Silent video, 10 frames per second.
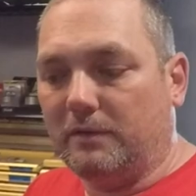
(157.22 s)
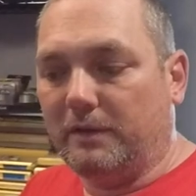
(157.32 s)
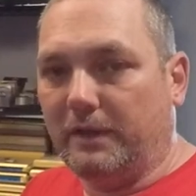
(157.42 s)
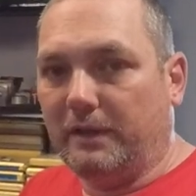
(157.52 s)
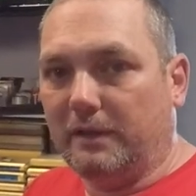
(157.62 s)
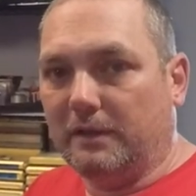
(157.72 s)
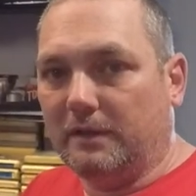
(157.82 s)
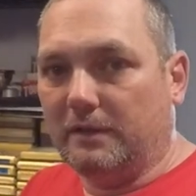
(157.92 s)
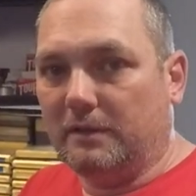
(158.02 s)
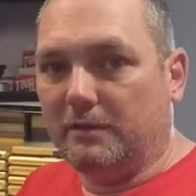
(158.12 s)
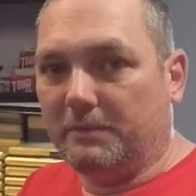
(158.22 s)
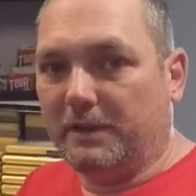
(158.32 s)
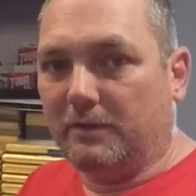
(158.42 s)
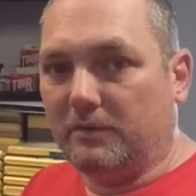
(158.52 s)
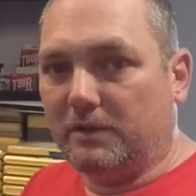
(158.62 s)
the uh,
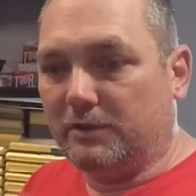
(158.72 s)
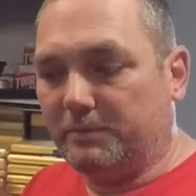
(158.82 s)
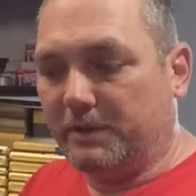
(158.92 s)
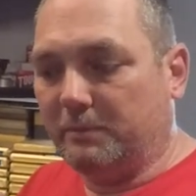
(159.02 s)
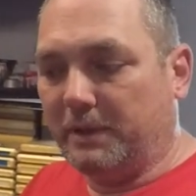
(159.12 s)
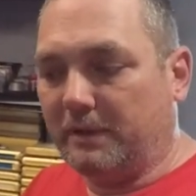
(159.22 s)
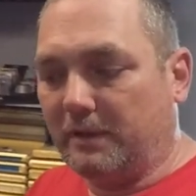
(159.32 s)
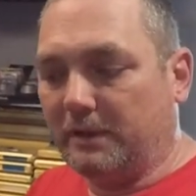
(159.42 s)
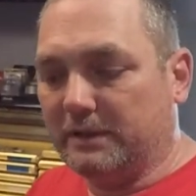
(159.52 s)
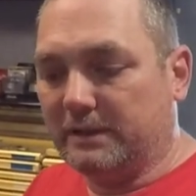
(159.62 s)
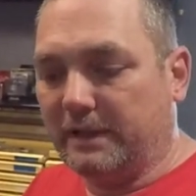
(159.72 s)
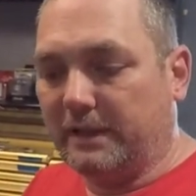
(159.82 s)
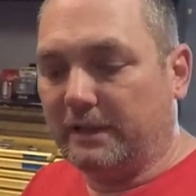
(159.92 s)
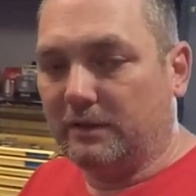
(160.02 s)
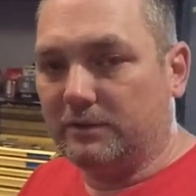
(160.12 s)
meal, I'll spin you back around in a
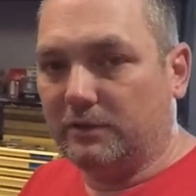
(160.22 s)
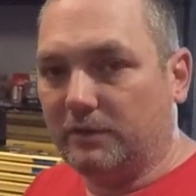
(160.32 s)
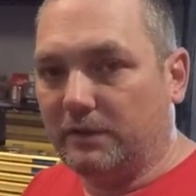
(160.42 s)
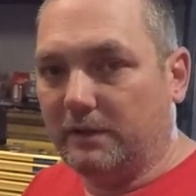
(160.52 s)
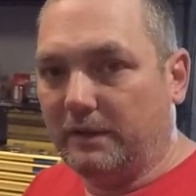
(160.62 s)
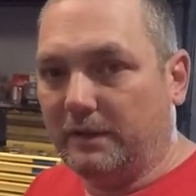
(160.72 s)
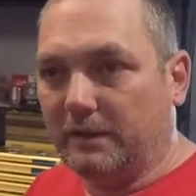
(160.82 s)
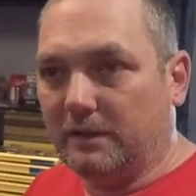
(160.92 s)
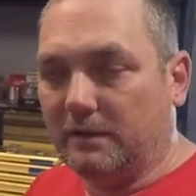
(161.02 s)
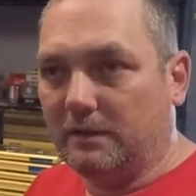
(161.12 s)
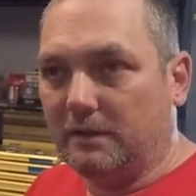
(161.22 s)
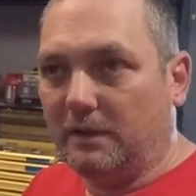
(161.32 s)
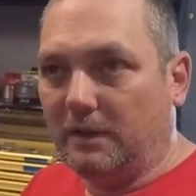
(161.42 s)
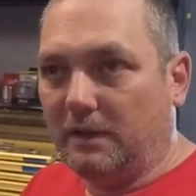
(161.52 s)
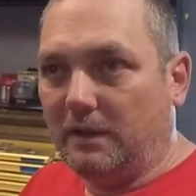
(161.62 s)
second. I'll show you the, uh,
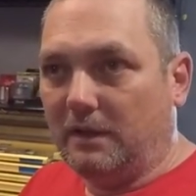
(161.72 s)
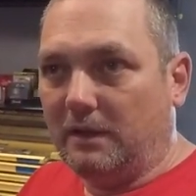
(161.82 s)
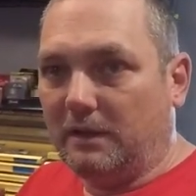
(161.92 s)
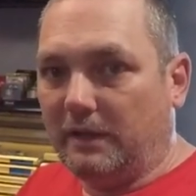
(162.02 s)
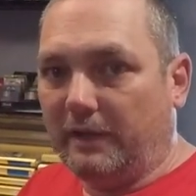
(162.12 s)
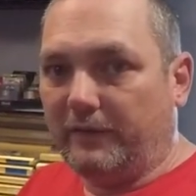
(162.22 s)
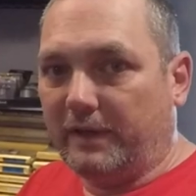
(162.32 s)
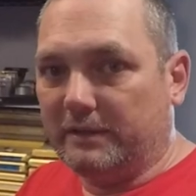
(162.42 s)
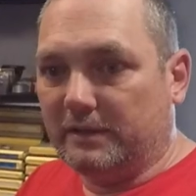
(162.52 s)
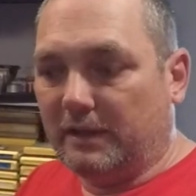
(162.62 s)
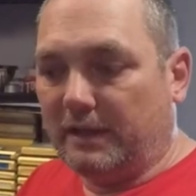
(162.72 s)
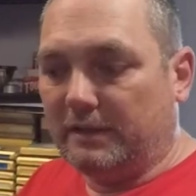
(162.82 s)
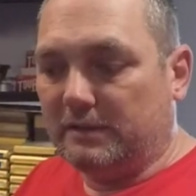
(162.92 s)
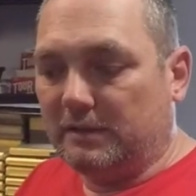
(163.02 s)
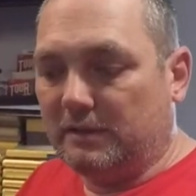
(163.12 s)
the navigation
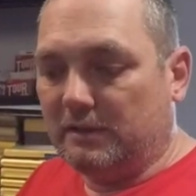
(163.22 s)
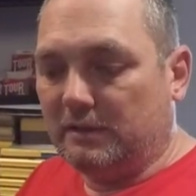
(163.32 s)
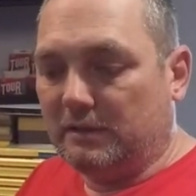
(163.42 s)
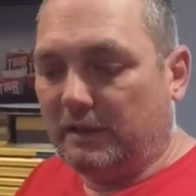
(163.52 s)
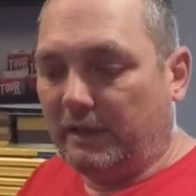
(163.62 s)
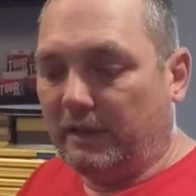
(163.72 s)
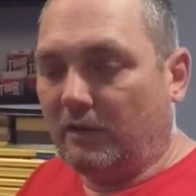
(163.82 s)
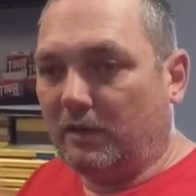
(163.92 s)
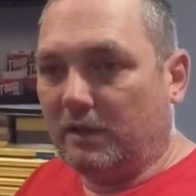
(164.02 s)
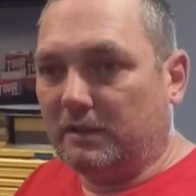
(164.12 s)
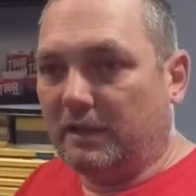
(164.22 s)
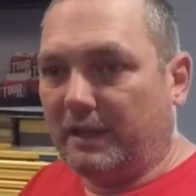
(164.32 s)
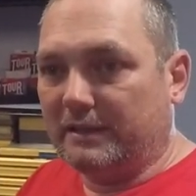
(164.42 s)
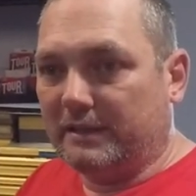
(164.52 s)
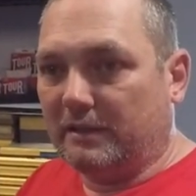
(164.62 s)
lights, and then I'll cut the
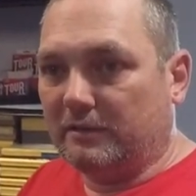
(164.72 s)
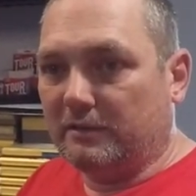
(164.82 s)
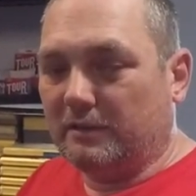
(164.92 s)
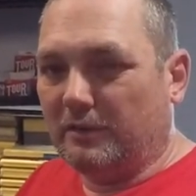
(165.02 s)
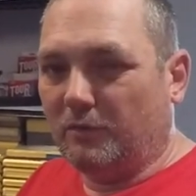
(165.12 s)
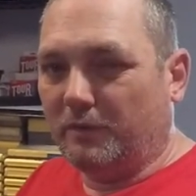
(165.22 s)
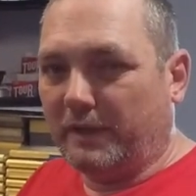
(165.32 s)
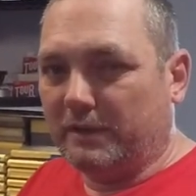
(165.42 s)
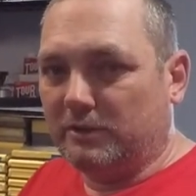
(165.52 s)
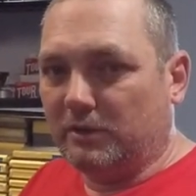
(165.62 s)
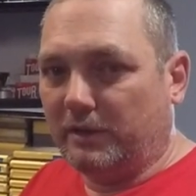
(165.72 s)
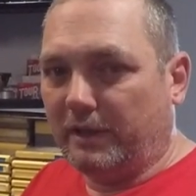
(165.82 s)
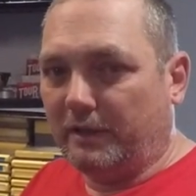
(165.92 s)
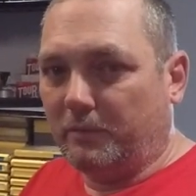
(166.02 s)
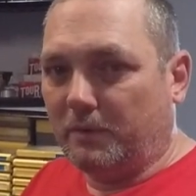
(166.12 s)
lights out and hopefully I can show you how
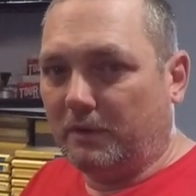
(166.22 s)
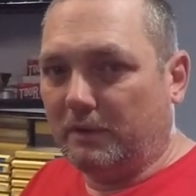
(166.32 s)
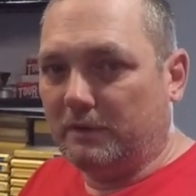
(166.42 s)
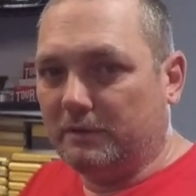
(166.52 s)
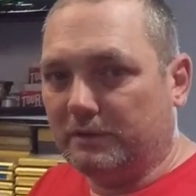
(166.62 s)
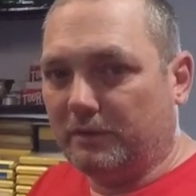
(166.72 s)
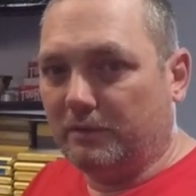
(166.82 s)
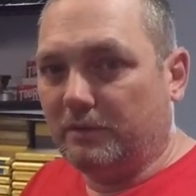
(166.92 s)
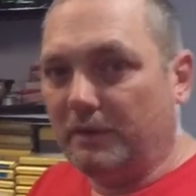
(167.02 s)
they work. So